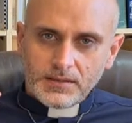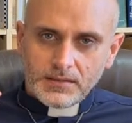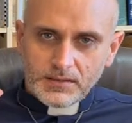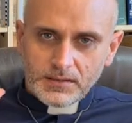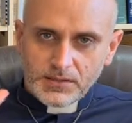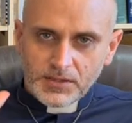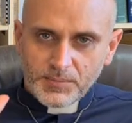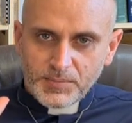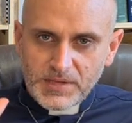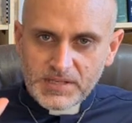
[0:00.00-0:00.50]

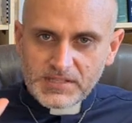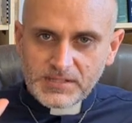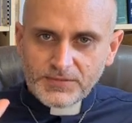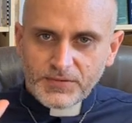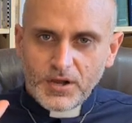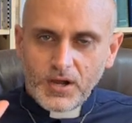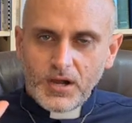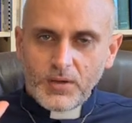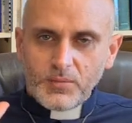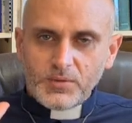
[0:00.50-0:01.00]
And the peace of
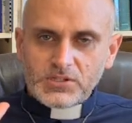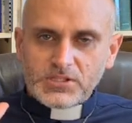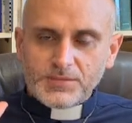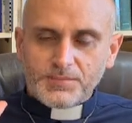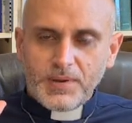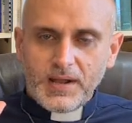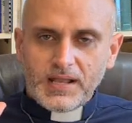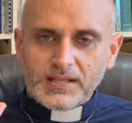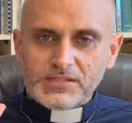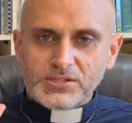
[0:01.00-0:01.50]
God which
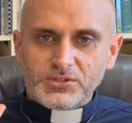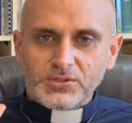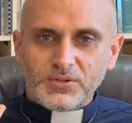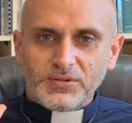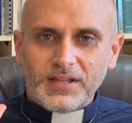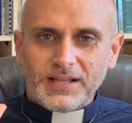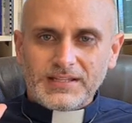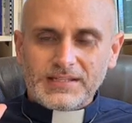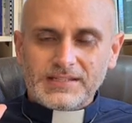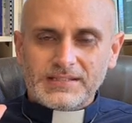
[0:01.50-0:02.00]
surpasses all
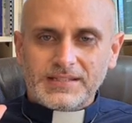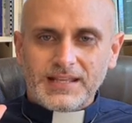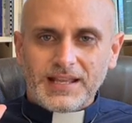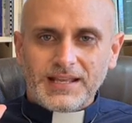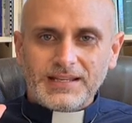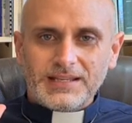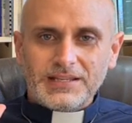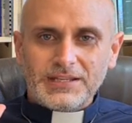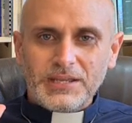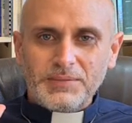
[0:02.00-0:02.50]

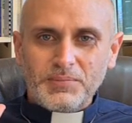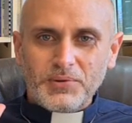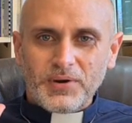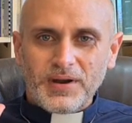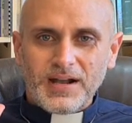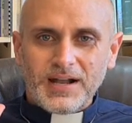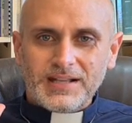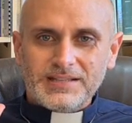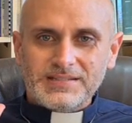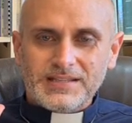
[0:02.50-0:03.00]
understanding, keep your
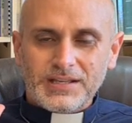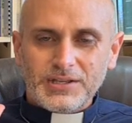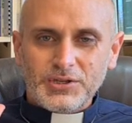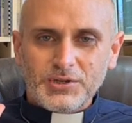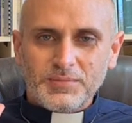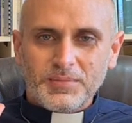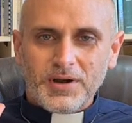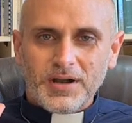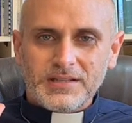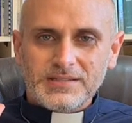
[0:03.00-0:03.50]
hearts and your
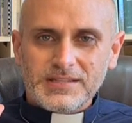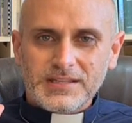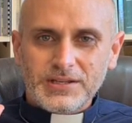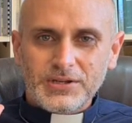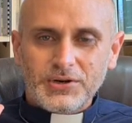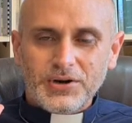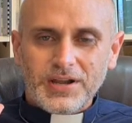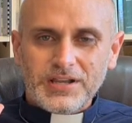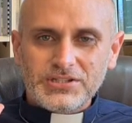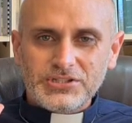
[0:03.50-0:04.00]
minds in
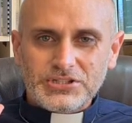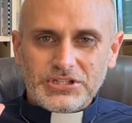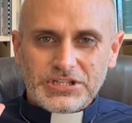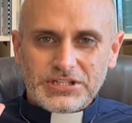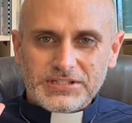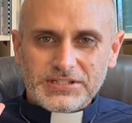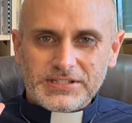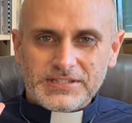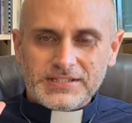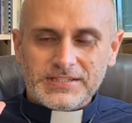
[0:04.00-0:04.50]
Christ
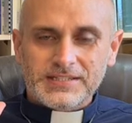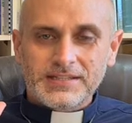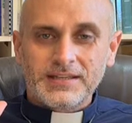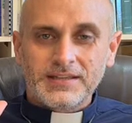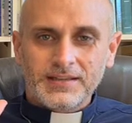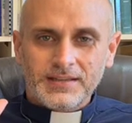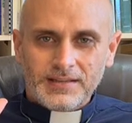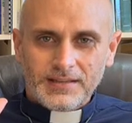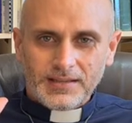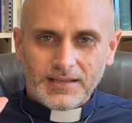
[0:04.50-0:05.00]
Jesus.
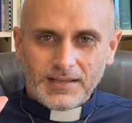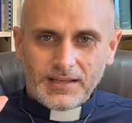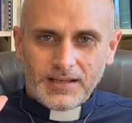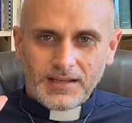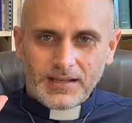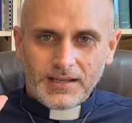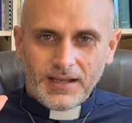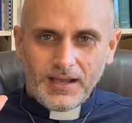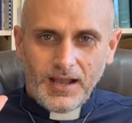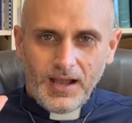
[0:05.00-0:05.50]

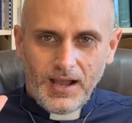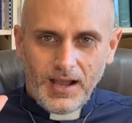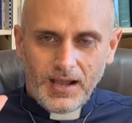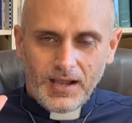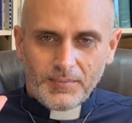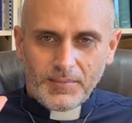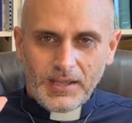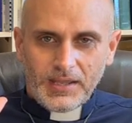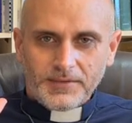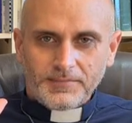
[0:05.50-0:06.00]

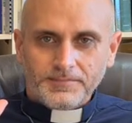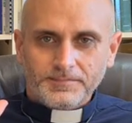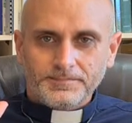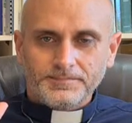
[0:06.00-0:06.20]
Amen.